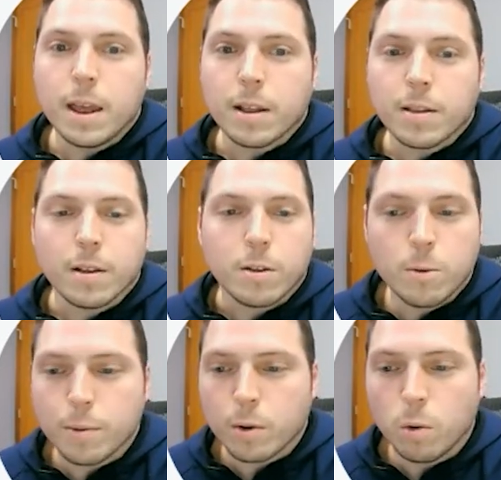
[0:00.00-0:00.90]
And it's
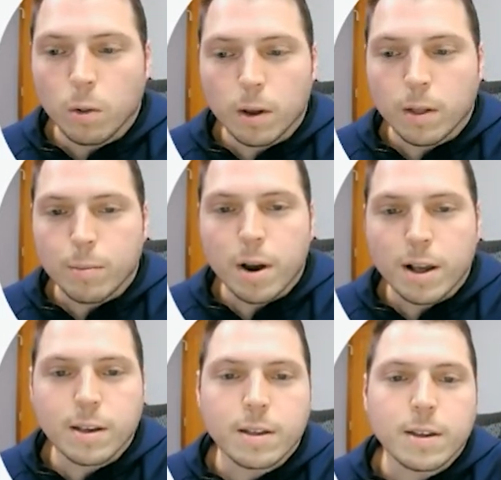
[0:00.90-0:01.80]
super cool, the
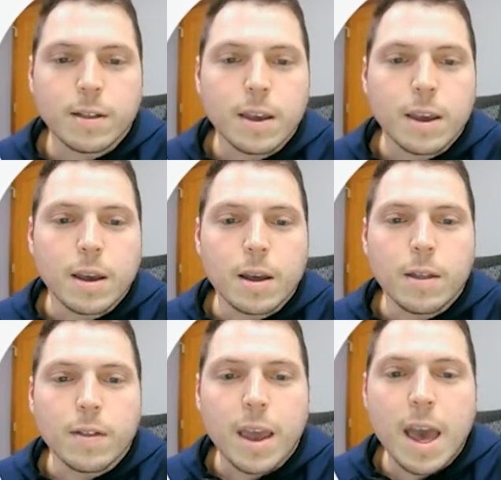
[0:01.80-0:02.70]
process that
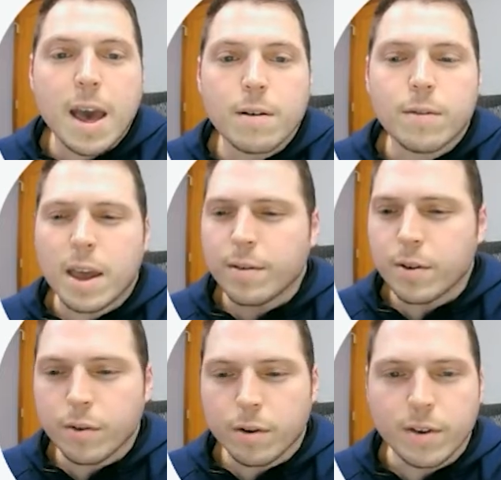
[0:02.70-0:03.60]
they have. They have
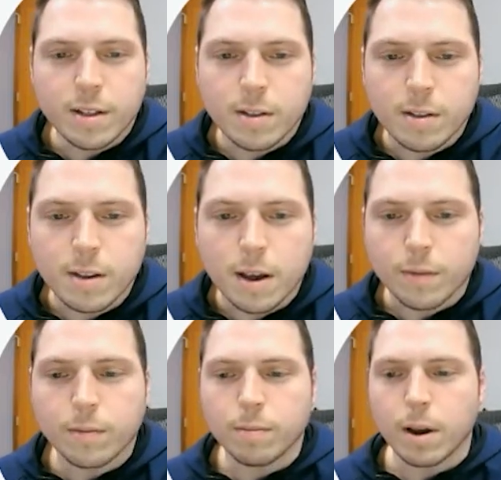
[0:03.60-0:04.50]
different events and
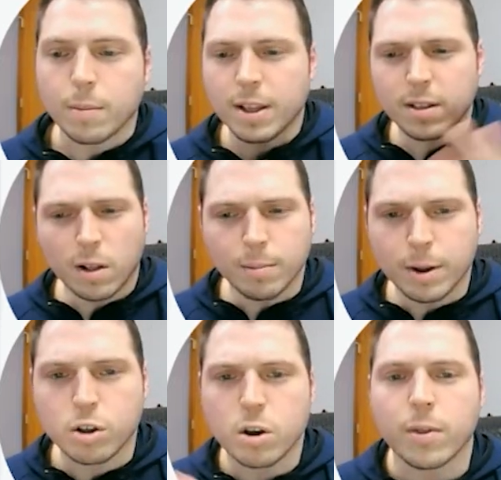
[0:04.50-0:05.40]
stuff, but that's all I'm going to
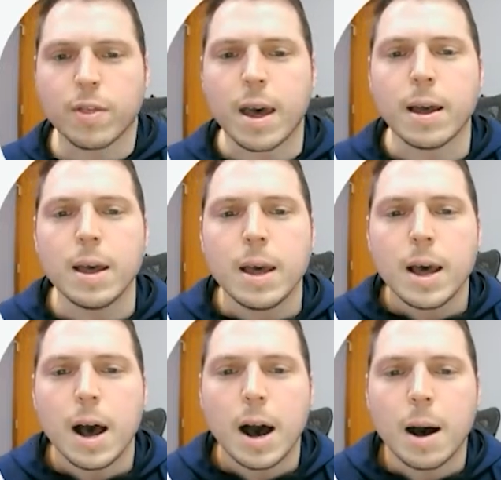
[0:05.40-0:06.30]
share with that.
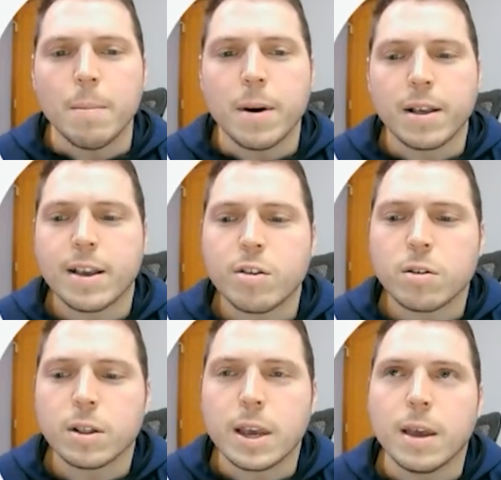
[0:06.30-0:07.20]
But
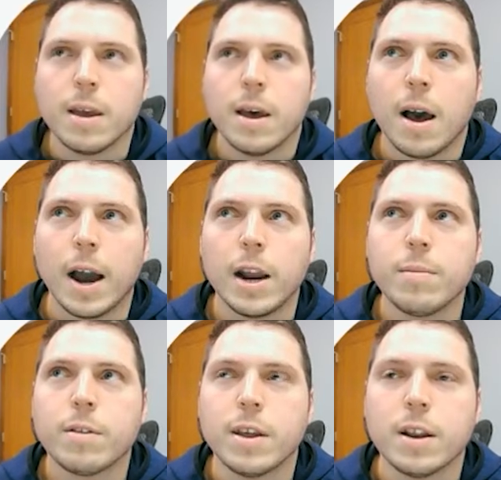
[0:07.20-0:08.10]
essentially,
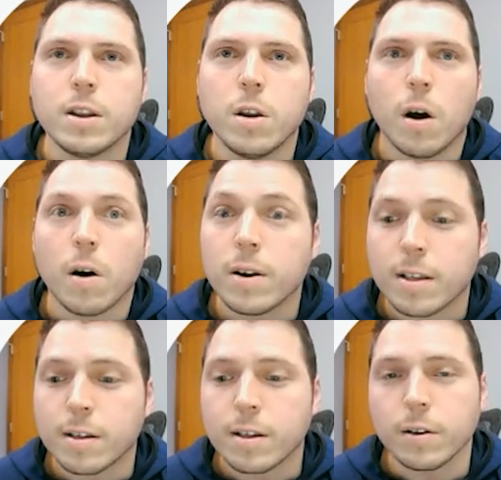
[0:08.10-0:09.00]
items that aren't
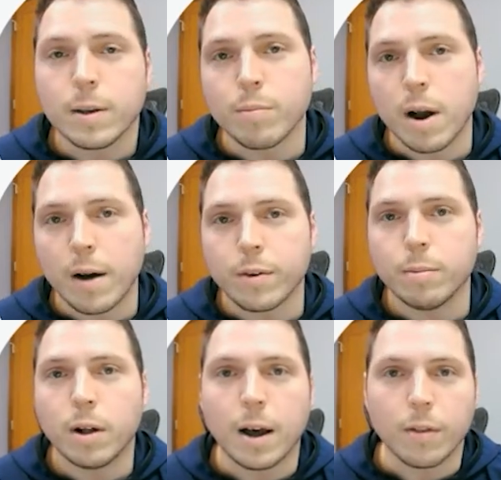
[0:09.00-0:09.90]
necessarily
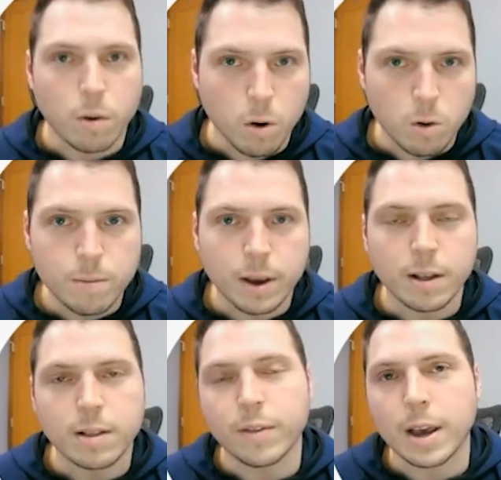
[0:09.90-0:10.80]
profitable on their own
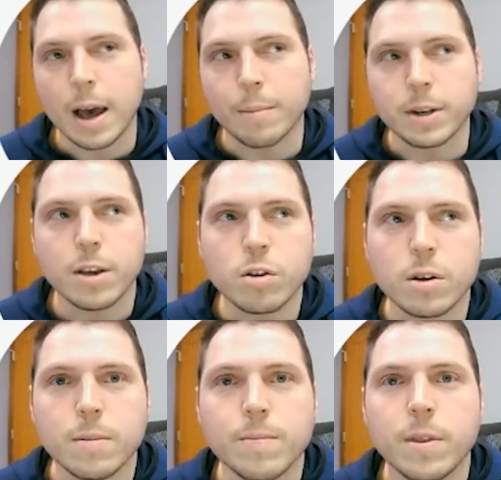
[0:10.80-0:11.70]
because of the
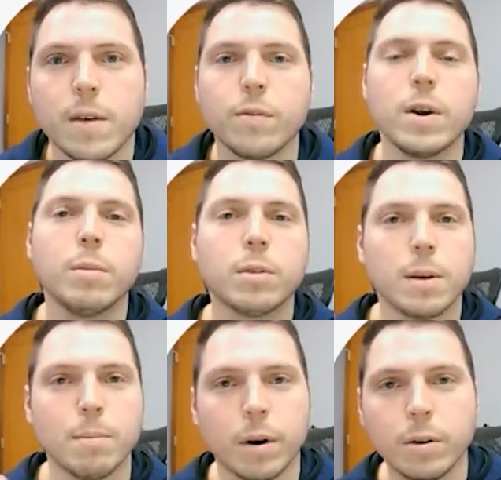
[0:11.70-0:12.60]
competition, if you're able to
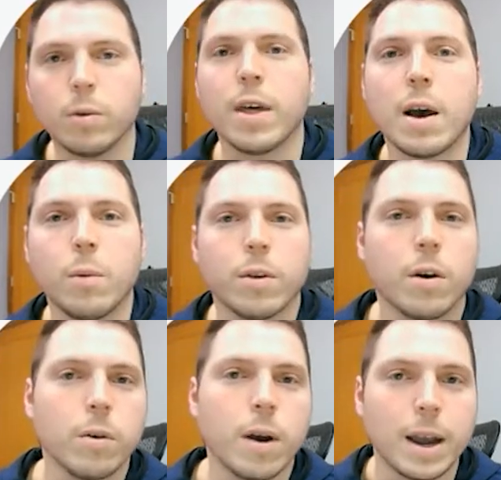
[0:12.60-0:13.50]
bundle that with
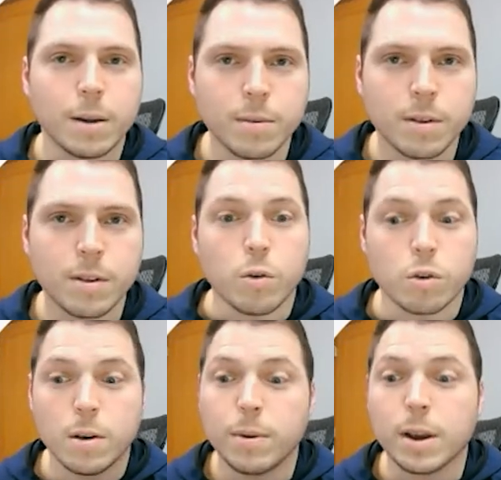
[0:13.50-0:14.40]
other items, your
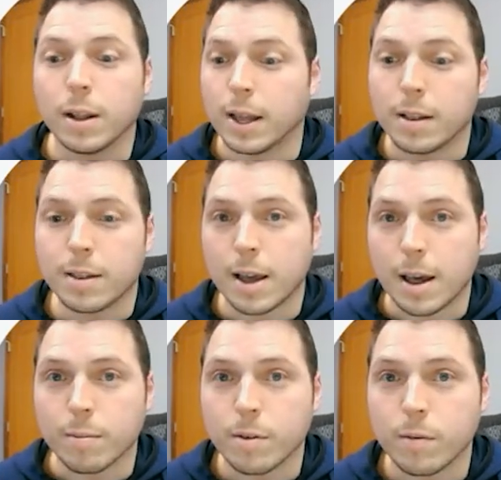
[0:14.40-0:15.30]
shipping a lot of
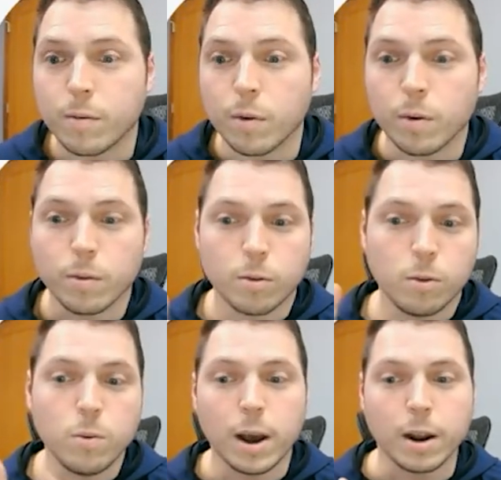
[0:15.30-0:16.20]
times for
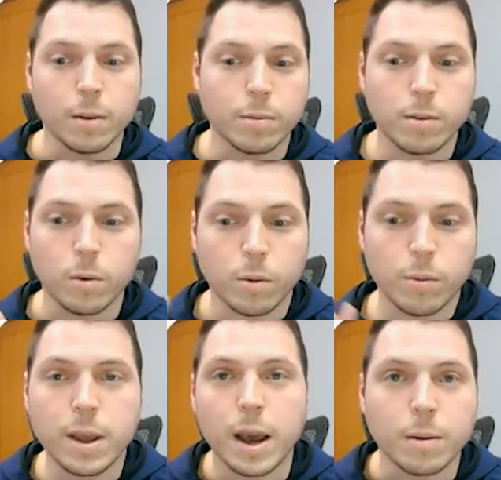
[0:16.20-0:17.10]
2 items or
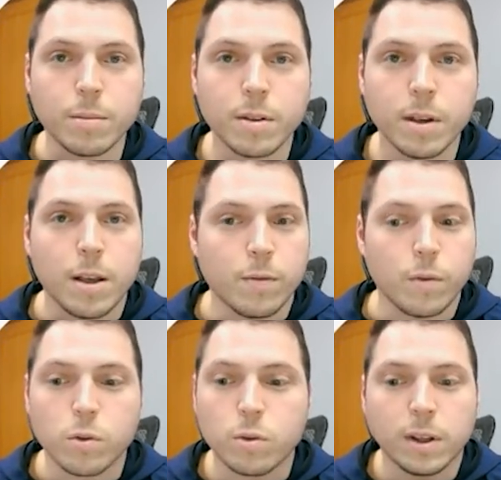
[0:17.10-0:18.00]
3 items is
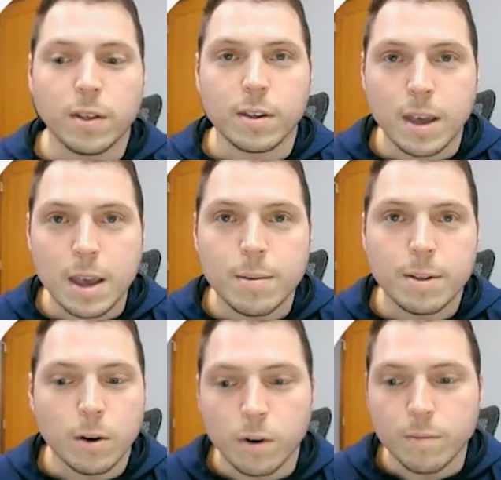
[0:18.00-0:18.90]
virtually the same as
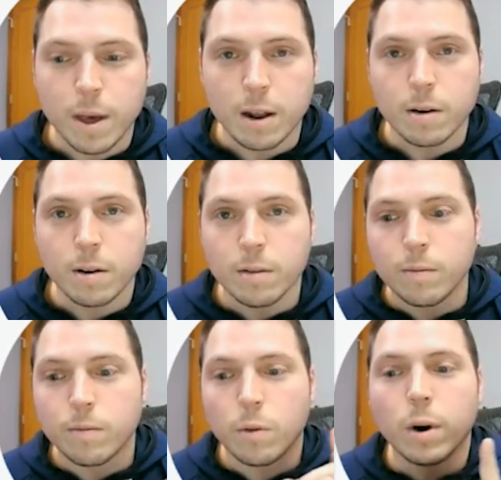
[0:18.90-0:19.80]
it would have been
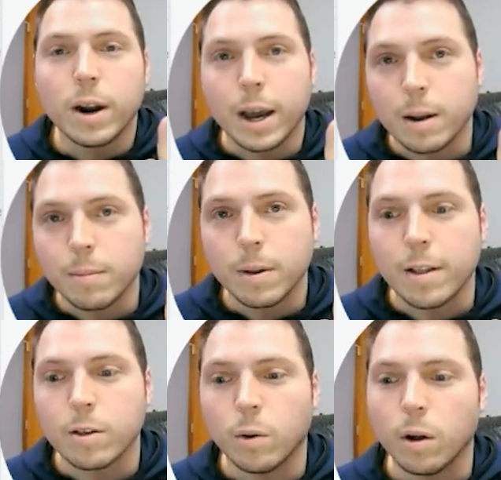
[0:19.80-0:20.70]
for 1 item.
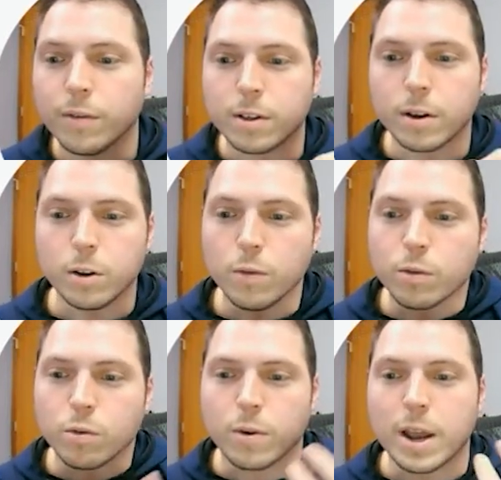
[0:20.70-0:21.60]
And so all of a sudden you've
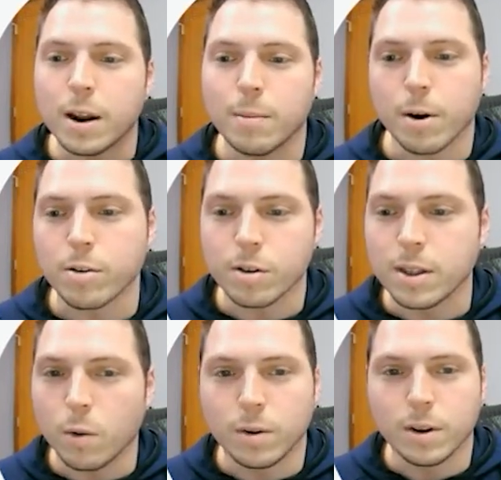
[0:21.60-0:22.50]
created a margin
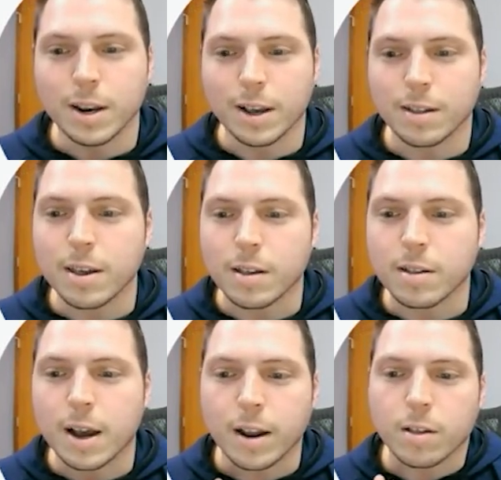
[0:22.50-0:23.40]
that didn't exist
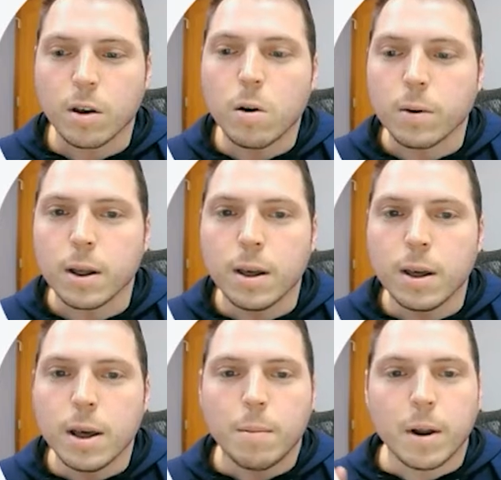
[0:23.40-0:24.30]
on its own,
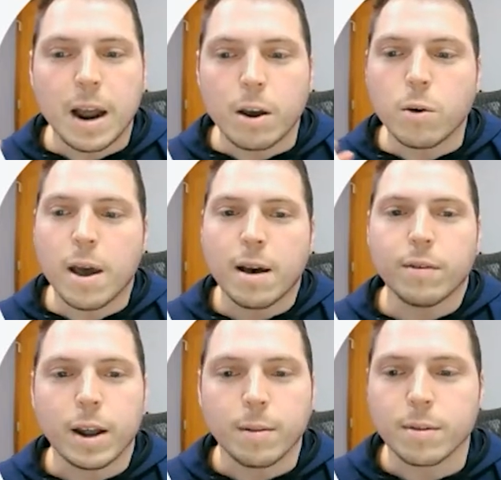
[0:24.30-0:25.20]
but now you have
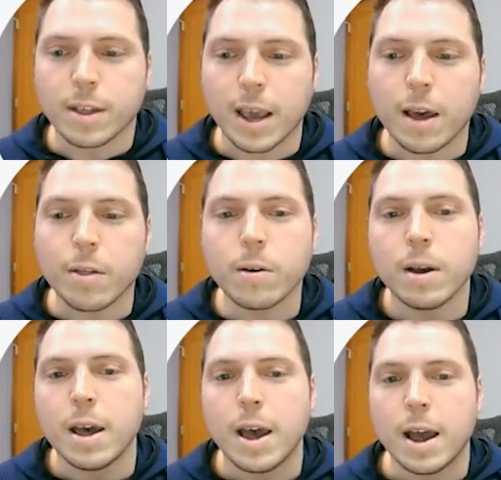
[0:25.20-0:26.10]
items together.
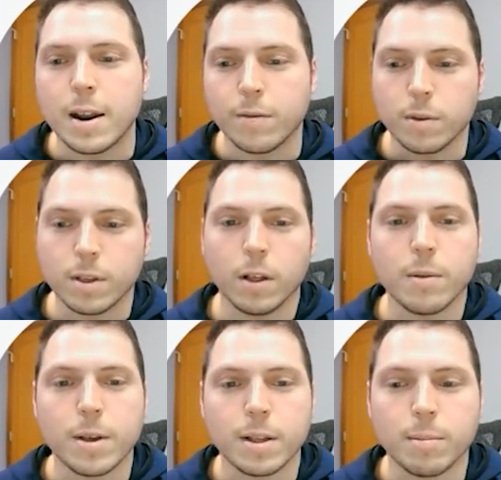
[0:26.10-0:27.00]
And if you sell
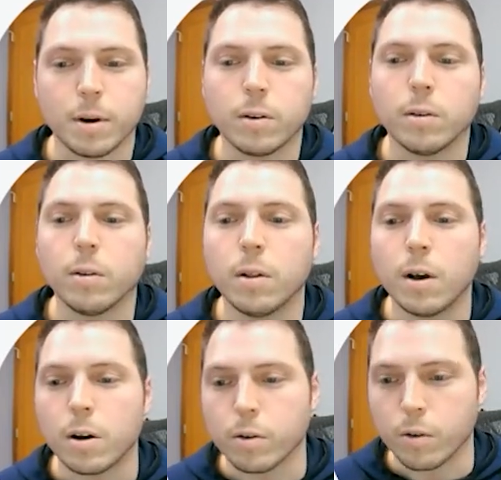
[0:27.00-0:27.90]
them as a bundle
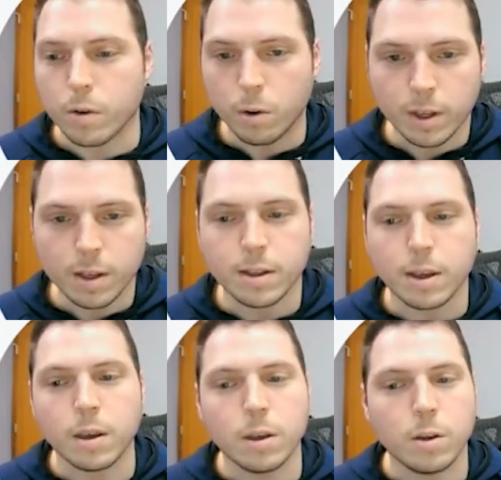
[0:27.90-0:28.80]
under your own
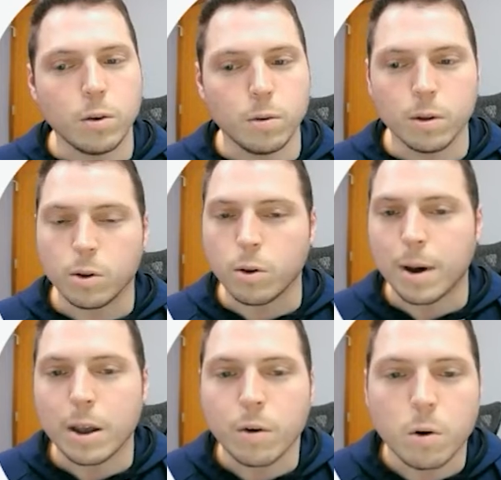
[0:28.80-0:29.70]
listing, you
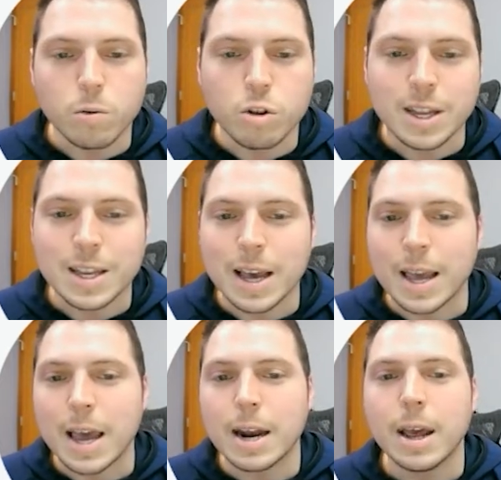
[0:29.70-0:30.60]
buy your own
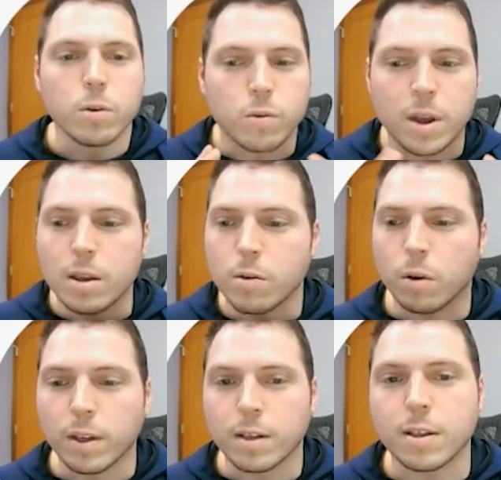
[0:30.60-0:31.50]
GTIN, create your
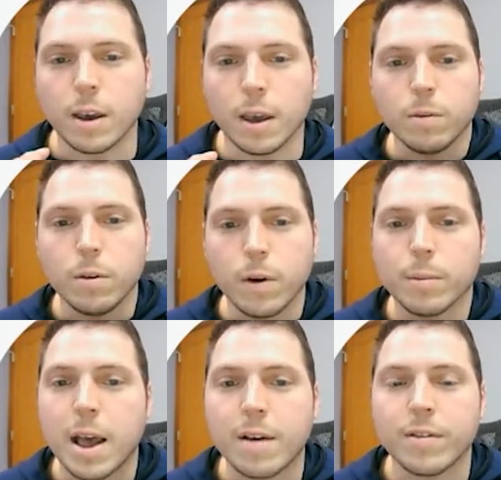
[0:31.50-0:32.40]
own listing, you're able
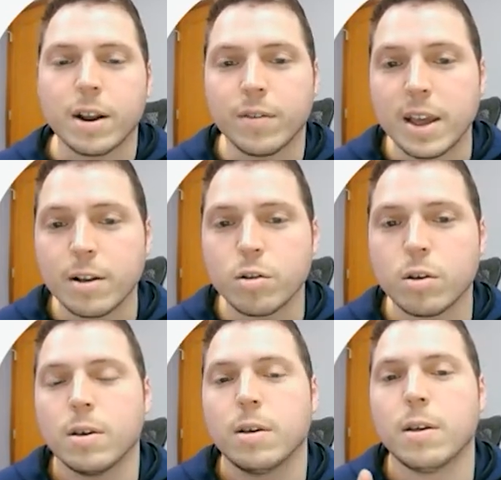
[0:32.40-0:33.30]
to have that advantage.